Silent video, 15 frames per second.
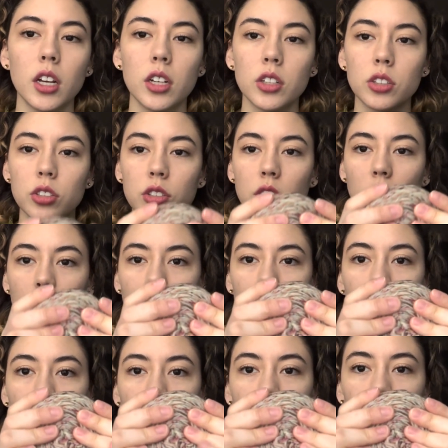
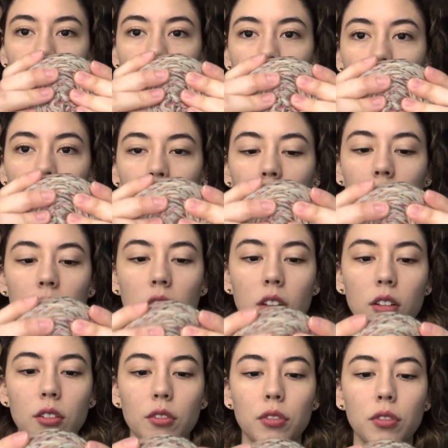So I'm thinking
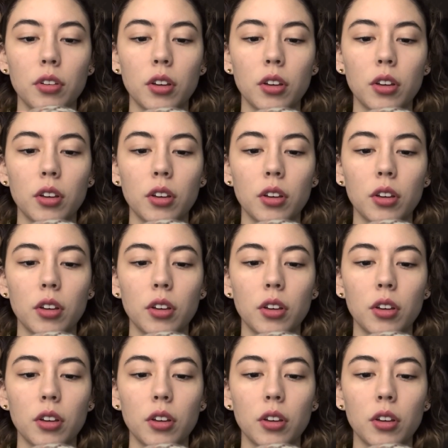of,